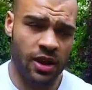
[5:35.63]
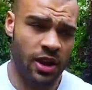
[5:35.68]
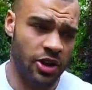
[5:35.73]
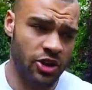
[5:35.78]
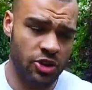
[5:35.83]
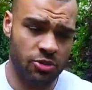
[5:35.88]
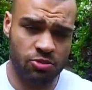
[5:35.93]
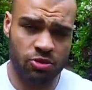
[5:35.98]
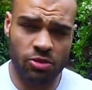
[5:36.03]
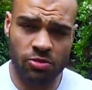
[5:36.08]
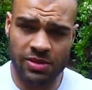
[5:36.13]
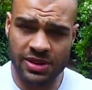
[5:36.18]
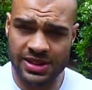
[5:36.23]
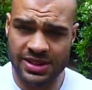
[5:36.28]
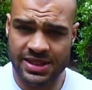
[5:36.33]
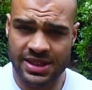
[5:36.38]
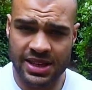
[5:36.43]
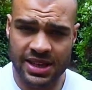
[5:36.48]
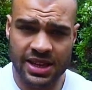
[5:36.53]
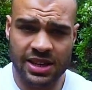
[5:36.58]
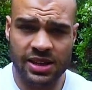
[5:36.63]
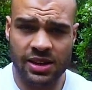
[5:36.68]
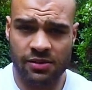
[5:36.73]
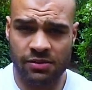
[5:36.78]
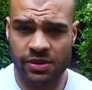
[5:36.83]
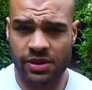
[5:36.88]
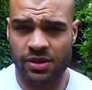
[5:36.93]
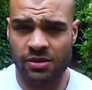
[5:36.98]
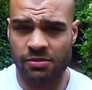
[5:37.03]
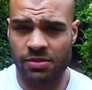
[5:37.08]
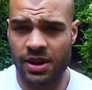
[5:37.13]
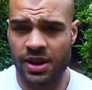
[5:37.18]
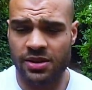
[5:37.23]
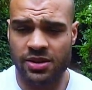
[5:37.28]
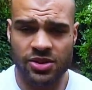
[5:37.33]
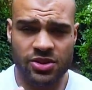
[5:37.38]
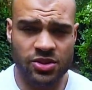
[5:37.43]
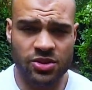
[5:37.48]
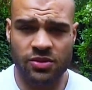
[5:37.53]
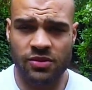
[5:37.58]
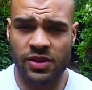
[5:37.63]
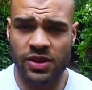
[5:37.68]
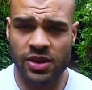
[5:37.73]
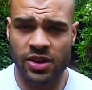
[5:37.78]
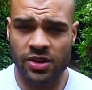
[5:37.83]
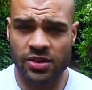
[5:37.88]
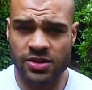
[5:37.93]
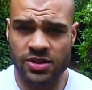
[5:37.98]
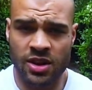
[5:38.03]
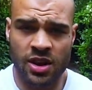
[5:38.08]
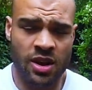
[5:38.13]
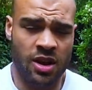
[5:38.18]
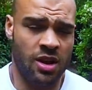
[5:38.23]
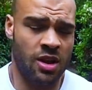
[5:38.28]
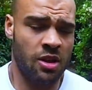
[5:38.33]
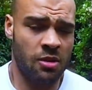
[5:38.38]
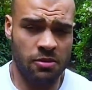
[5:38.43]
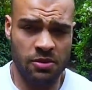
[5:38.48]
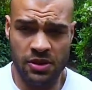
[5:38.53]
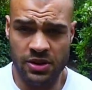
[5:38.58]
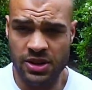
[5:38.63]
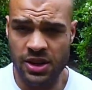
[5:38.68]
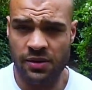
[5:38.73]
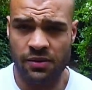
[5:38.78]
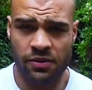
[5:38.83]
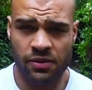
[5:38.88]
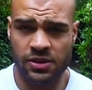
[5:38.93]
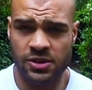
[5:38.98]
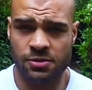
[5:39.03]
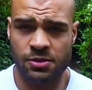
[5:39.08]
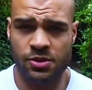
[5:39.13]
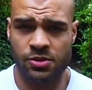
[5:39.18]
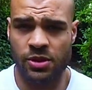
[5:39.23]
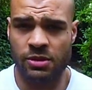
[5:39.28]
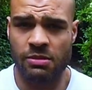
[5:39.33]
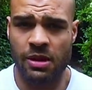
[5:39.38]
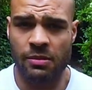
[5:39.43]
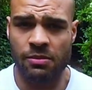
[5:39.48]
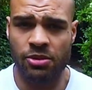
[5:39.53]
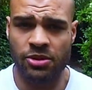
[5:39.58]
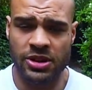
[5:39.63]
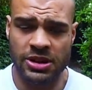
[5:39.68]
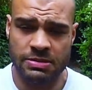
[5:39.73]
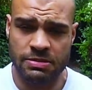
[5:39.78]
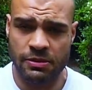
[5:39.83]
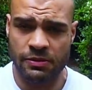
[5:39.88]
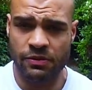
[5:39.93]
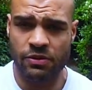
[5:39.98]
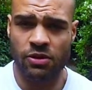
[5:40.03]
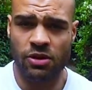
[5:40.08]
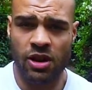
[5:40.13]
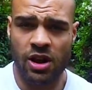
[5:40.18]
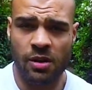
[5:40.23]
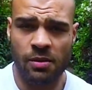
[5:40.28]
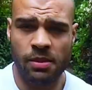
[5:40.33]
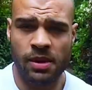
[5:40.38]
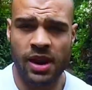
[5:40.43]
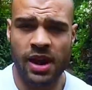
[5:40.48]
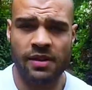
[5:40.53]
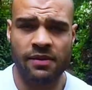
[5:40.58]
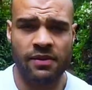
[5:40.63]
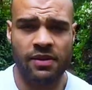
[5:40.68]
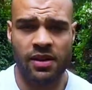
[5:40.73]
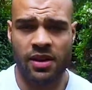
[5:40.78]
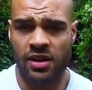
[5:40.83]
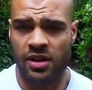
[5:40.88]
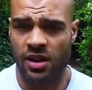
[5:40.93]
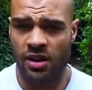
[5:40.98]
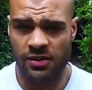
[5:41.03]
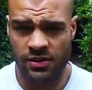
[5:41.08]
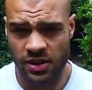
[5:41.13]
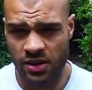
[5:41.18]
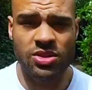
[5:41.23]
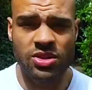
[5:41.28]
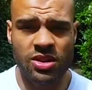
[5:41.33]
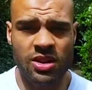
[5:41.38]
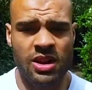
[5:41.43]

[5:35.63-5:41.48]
And you probably see, if we compare the two videos, the difference between my body before Herbalife and after.